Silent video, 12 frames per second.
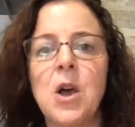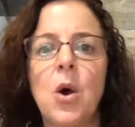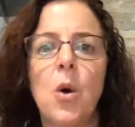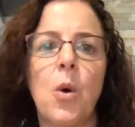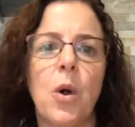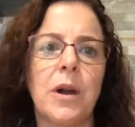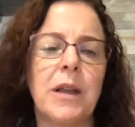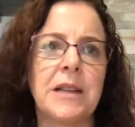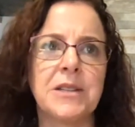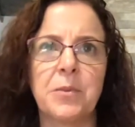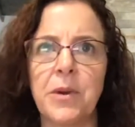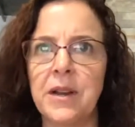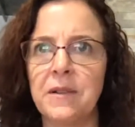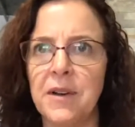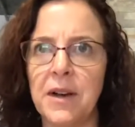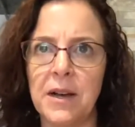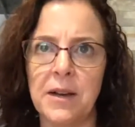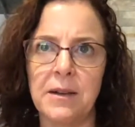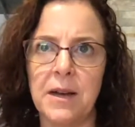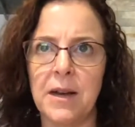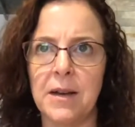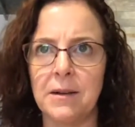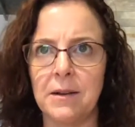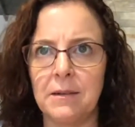or gets rid of
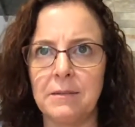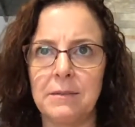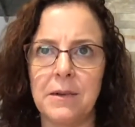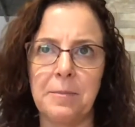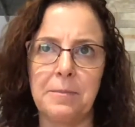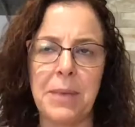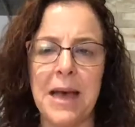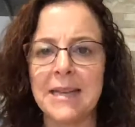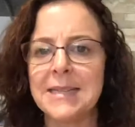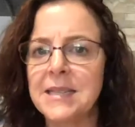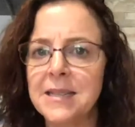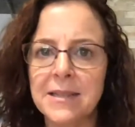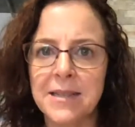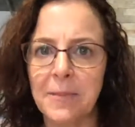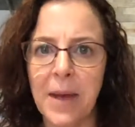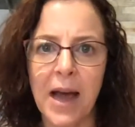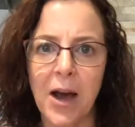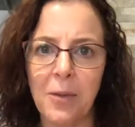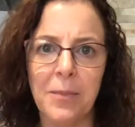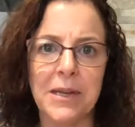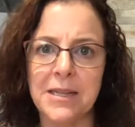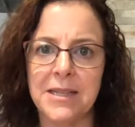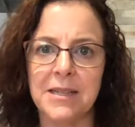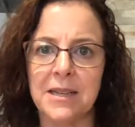a pest somehow, but
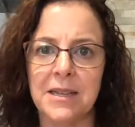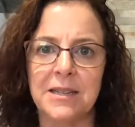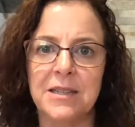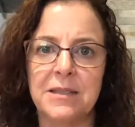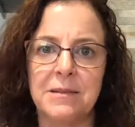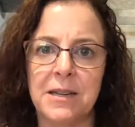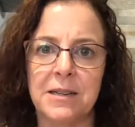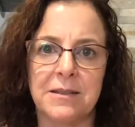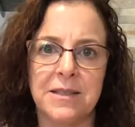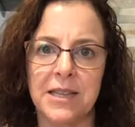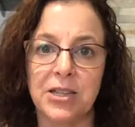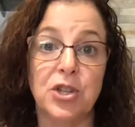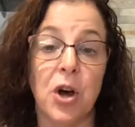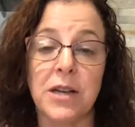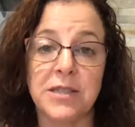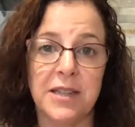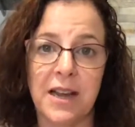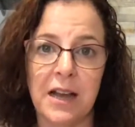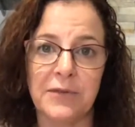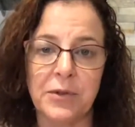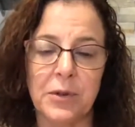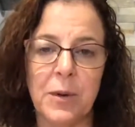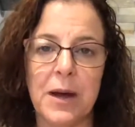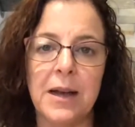it's exhausted after
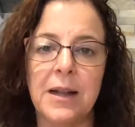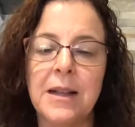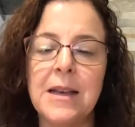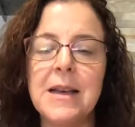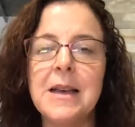a while.